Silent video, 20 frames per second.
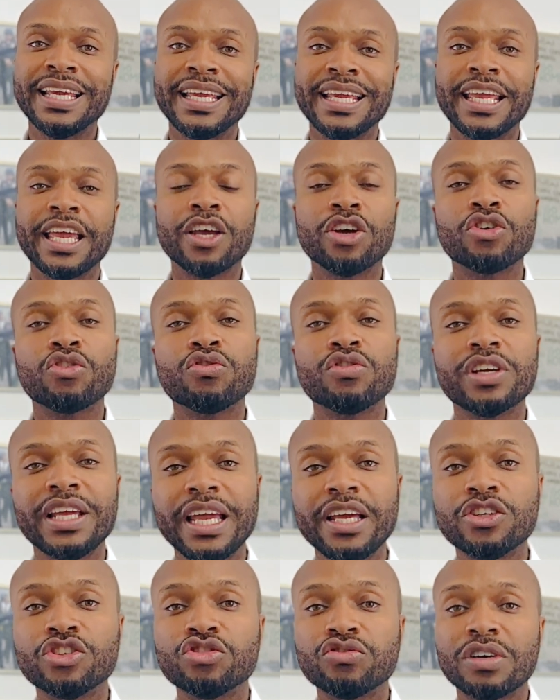can
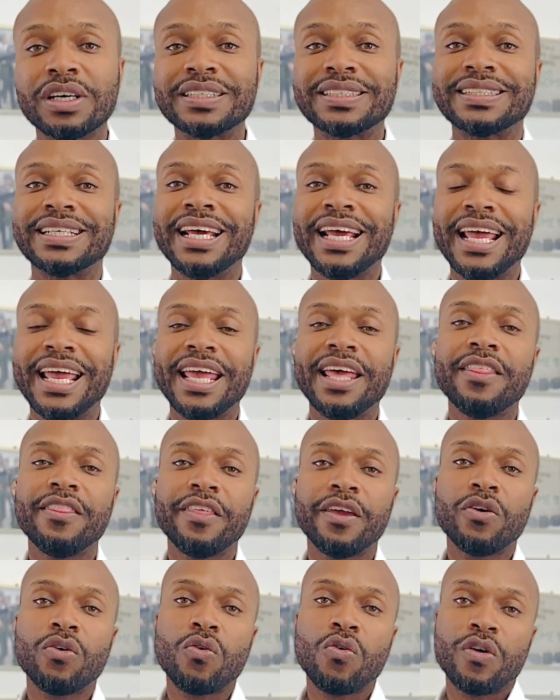create trust in
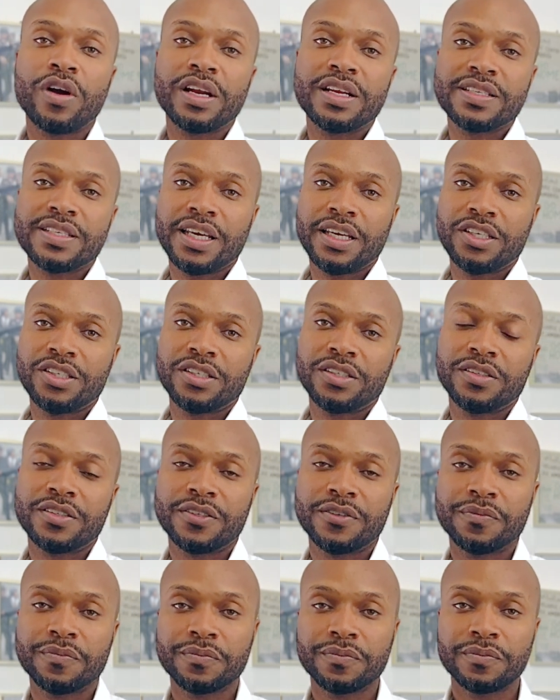their organizations.
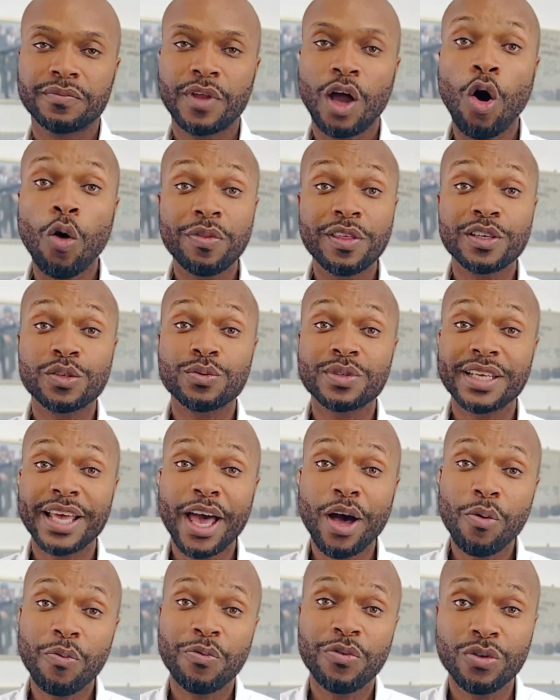Hope this was
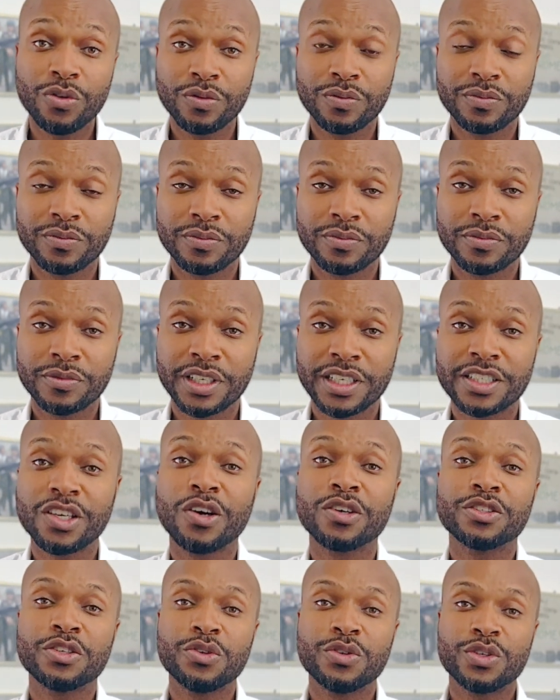helpful.
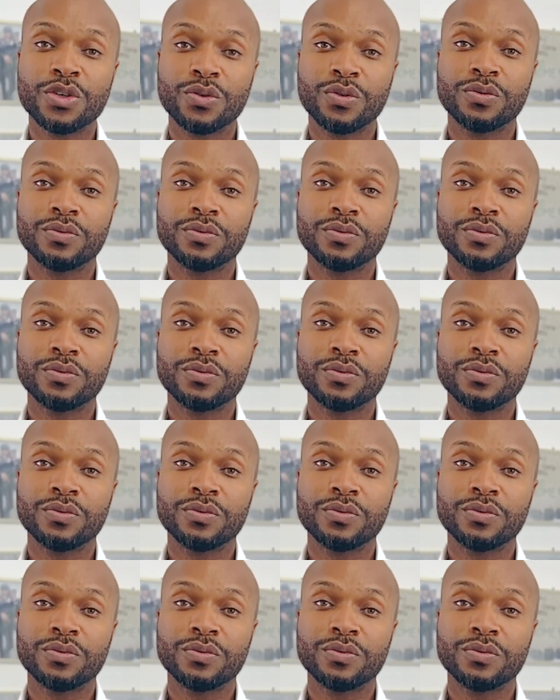Talk to you soon.